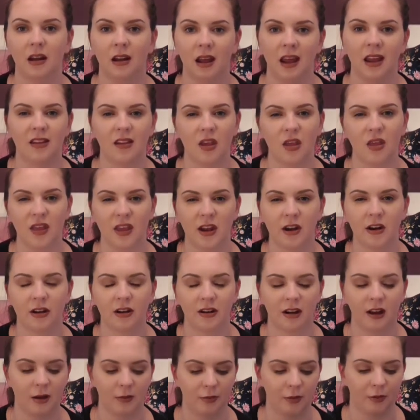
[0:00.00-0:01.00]
it's a thinner
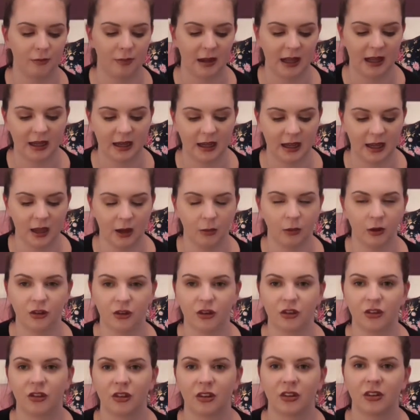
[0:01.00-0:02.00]
type of blanket, which
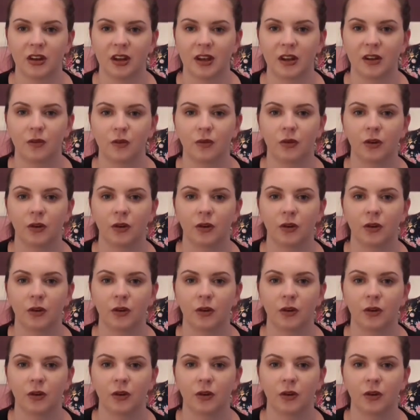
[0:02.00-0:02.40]
is just nice